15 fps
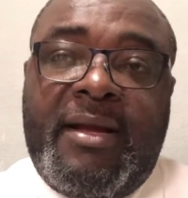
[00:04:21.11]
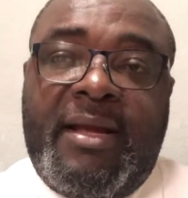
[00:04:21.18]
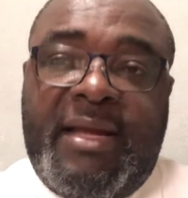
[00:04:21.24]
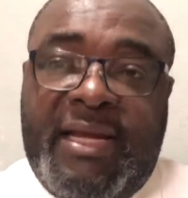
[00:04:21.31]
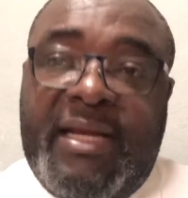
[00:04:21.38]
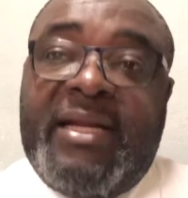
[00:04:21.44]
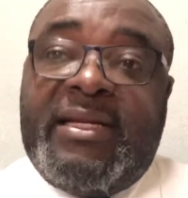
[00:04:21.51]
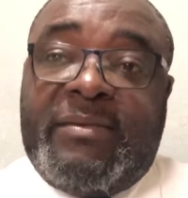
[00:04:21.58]

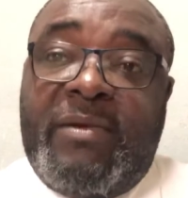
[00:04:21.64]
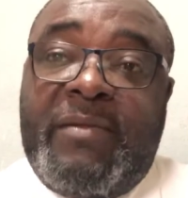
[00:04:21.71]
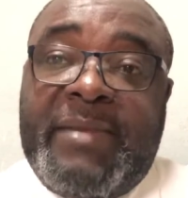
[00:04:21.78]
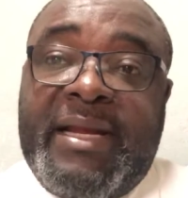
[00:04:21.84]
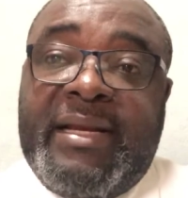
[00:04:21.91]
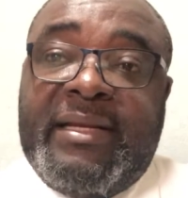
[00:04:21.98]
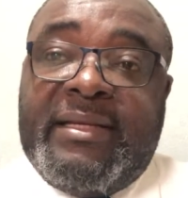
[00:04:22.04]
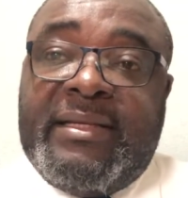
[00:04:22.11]
In these
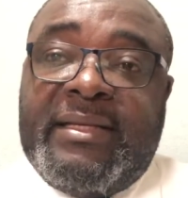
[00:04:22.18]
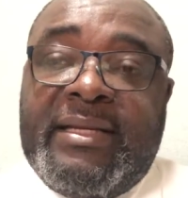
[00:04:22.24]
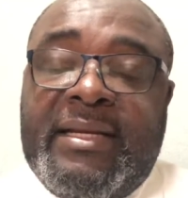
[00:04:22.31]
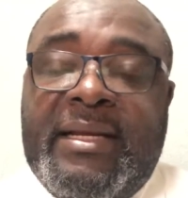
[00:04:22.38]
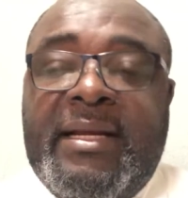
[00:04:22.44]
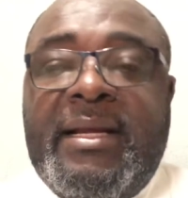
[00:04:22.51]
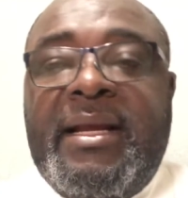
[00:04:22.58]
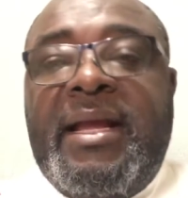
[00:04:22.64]
moments,
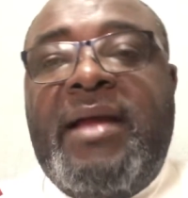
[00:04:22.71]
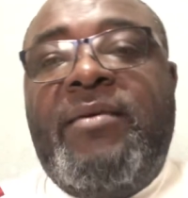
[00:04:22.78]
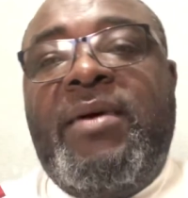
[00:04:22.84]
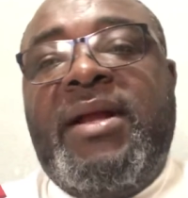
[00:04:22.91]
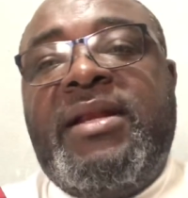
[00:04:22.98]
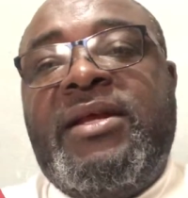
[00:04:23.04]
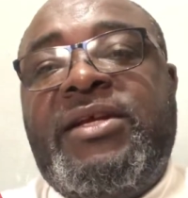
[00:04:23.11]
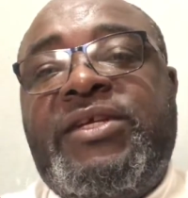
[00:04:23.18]
I
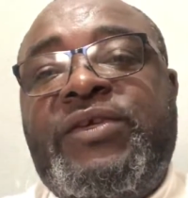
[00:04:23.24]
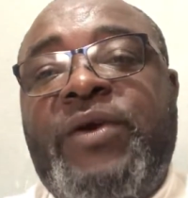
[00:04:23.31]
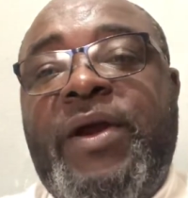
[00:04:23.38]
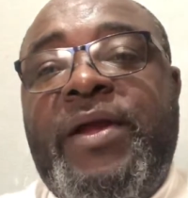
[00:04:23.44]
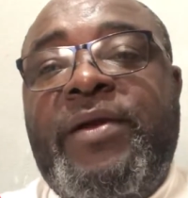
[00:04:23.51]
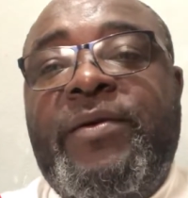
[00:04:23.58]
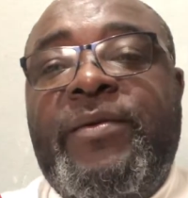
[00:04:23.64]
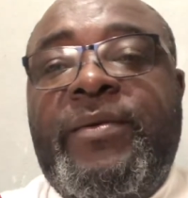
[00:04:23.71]
want to assure
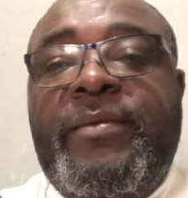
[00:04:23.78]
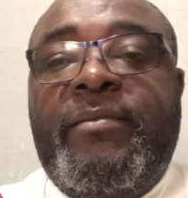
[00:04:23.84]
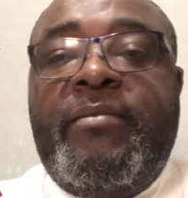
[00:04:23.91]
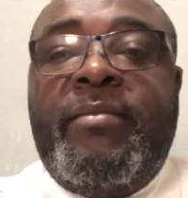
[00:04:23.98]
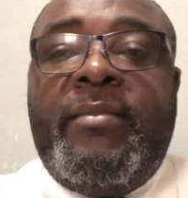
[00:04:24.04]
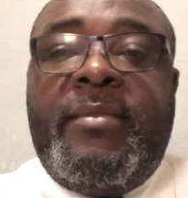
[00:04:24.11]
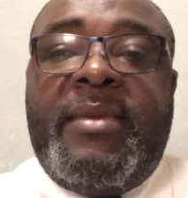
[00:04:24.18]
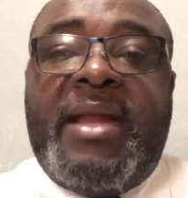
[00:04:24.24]
you
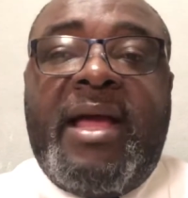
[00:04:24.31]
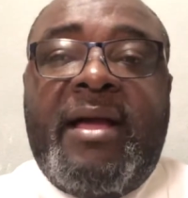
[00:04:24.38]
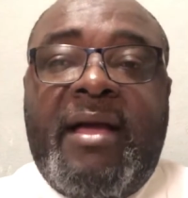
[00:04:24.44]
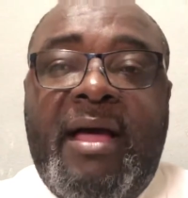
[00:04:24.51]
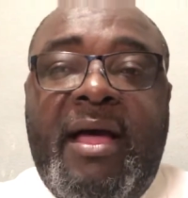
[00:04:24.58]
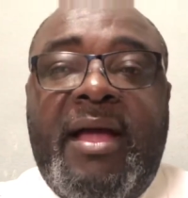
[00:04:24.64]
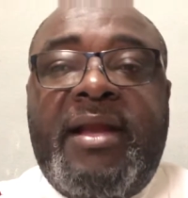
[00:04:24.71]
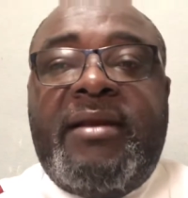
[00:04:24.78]
that
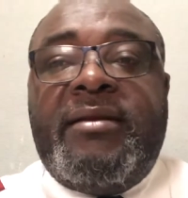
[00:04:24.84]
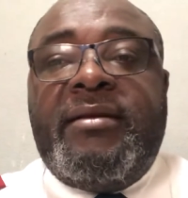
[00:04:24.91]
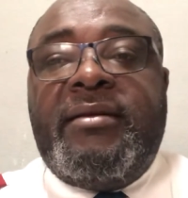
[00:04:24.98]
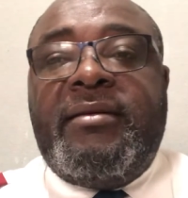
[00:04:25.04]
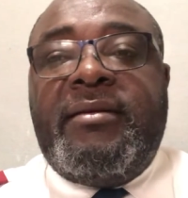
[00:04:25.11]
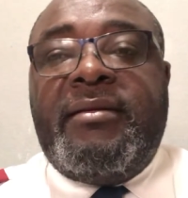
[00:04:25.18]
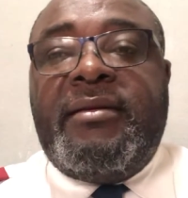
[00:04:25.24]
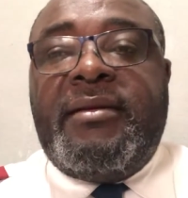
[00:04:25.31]
God
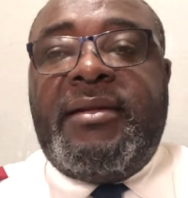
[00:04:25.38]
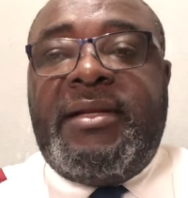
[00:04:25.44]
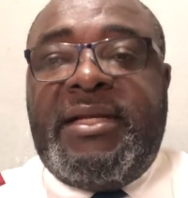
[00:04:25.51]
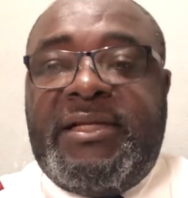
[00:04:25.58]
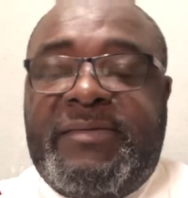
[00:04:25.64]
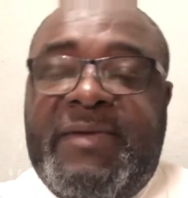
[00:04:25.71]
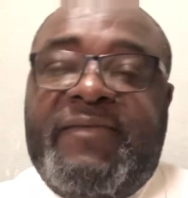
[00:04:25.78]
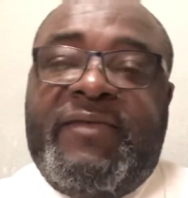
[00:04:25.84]

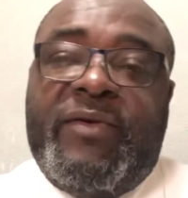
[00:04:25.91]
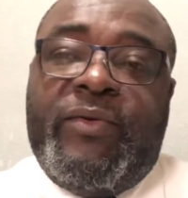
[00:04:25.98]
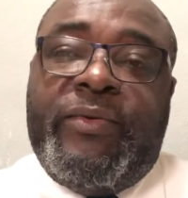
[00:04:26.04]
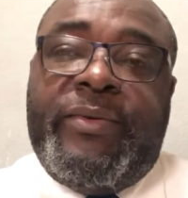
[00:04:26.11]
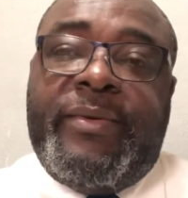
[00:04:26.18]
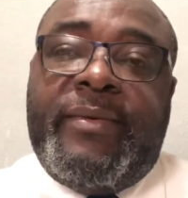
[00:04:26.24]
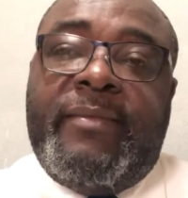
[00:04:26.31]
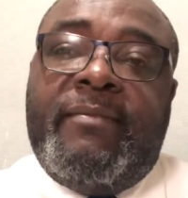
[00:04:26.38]
is with you.
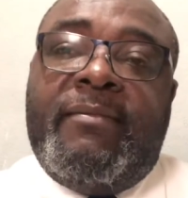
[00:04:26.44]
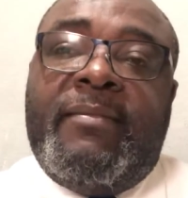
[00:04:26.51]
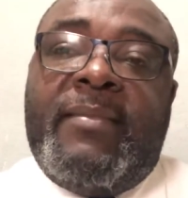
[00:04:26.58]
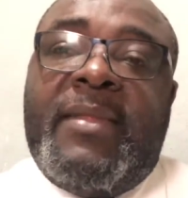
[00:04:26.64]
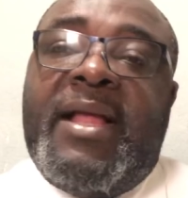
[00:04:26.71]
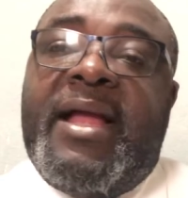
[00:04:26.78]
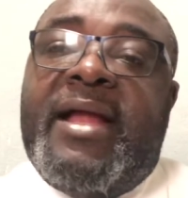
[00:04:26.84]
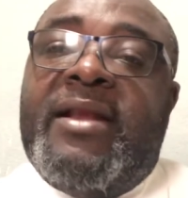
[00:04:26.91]

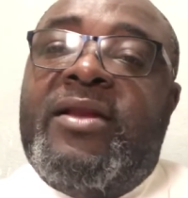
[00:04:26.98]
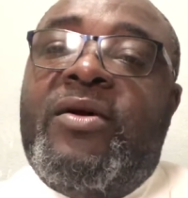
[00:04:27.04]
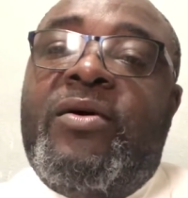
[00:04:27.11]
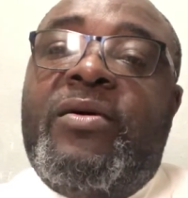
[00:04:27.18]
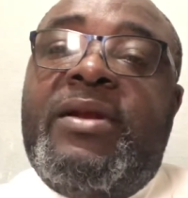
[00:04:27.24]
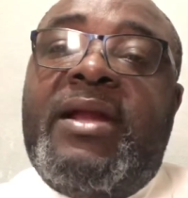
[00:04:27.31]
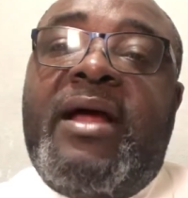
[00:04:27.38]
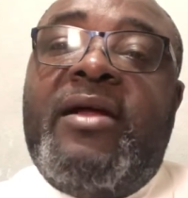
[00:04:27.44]
And
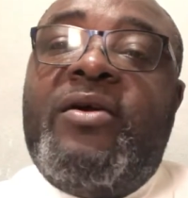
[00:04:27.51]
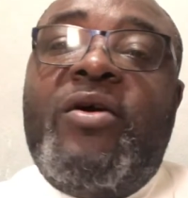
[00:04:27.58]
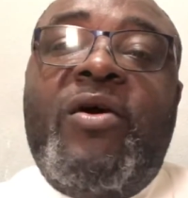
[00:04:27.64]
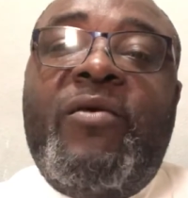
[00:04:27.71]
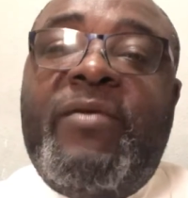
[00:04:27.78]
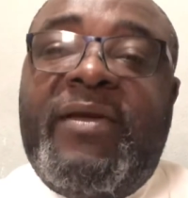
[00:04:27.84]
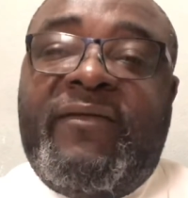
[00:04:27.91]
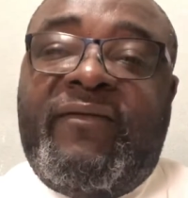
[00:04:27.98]
though none go
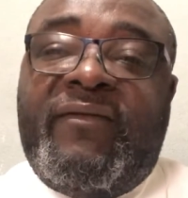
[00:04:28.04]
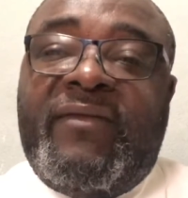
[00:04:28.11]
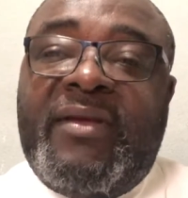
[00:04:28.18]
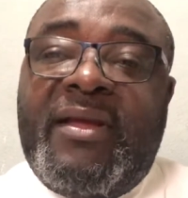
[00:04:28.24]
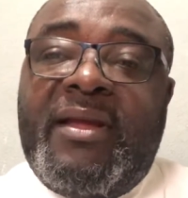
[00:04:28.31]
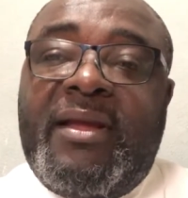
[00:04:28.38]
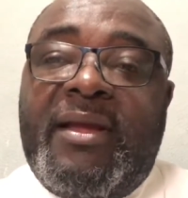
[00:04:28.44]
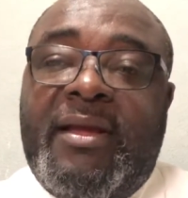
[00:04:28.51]
with
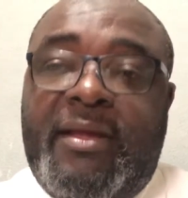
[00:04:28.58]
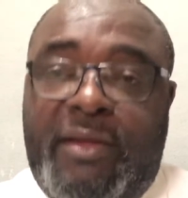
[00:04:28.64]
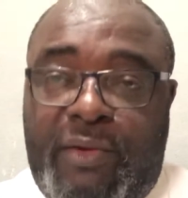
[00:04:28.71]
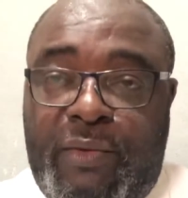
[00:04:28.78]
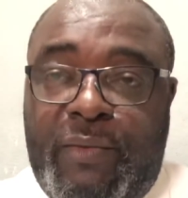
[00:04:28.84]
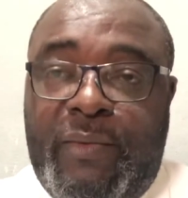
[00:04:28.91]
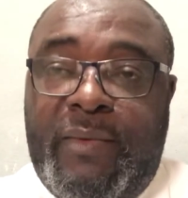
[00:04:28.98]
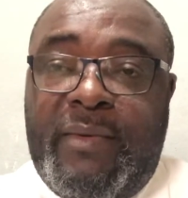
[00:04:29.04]

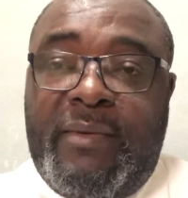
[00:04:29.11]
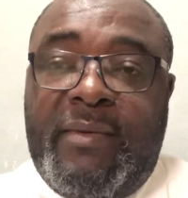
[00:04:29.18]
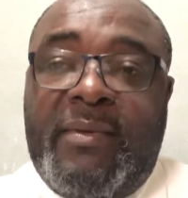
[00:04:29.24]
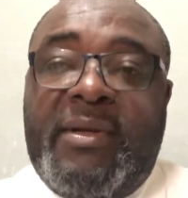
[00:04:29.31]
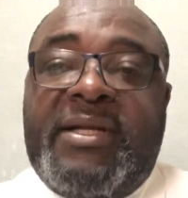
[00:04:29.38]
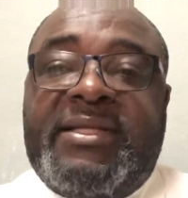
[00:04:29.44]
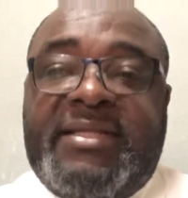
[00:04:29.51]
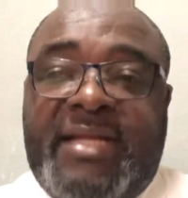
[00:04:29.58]
you,
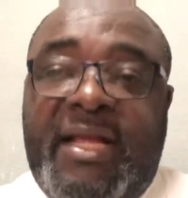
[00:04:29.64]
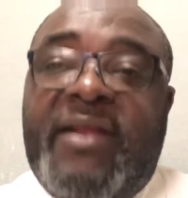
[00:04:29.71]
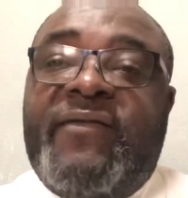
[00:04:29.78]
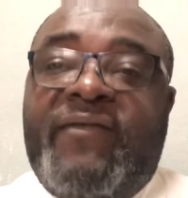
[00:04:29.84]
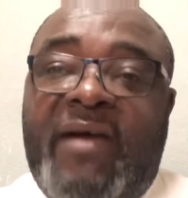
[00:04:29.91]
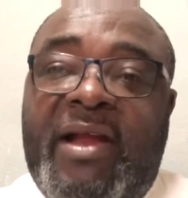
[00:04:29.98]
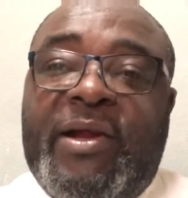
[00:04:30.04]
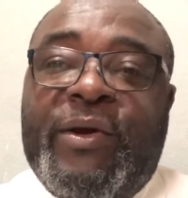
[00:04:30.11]
still
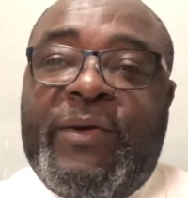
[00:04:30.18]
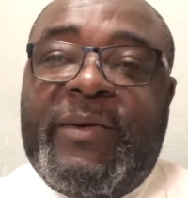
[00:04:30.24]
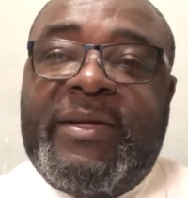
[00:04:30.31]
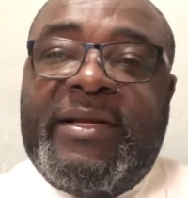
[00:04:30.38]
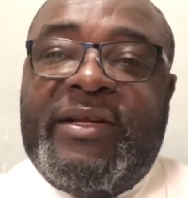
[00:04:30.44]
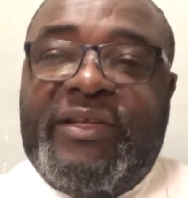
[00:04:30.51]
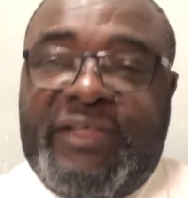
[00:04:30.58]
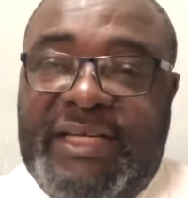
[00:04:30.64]
follow
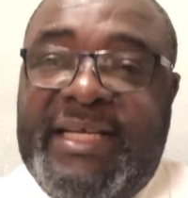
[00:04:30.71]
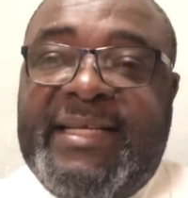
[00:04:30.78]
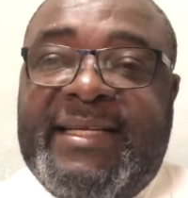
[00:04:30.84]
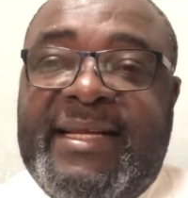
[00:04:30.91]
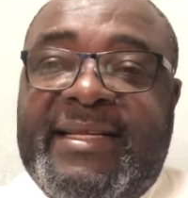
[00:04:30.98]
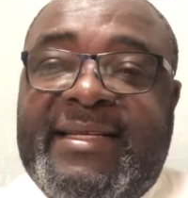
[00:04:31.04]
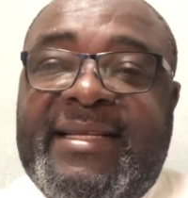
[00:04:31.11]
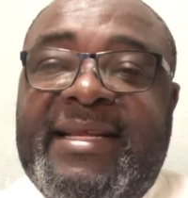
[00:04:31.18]

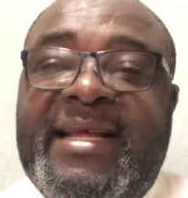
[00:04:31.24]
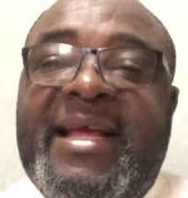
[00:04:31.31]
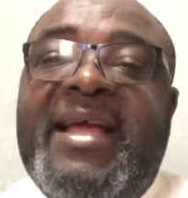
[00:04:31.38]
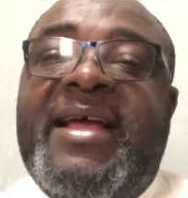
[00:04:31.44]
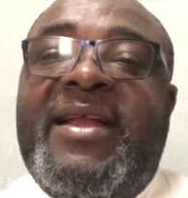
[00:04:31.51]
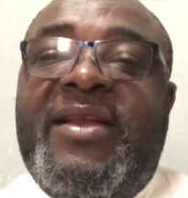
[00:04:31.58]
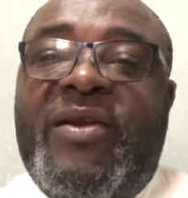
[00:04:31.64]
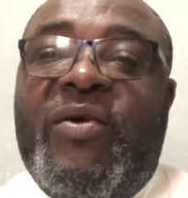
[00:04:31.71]
Jesus.
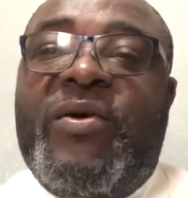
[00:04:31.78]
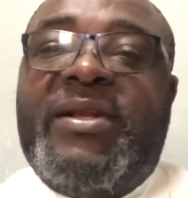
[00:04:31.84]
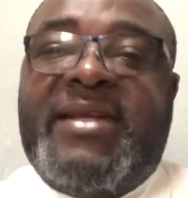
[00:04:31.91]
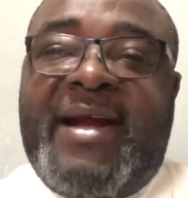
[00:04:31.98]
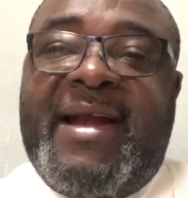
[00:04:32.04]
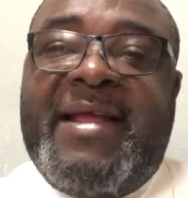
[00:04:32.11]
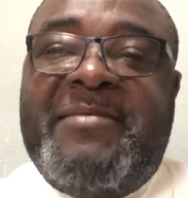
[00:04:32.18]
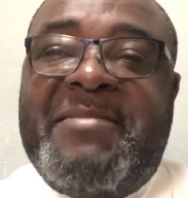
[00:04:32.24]
No
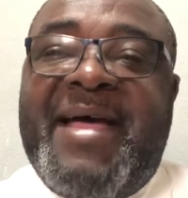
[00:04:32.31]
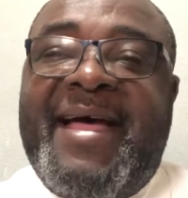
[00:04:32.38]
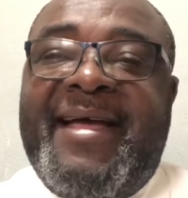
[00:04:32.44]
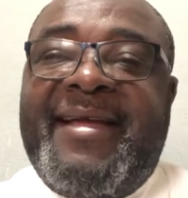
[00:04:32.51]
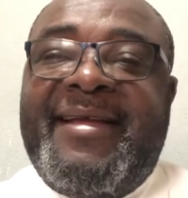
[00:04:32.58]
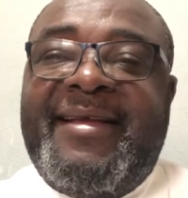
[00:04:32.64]
turning back.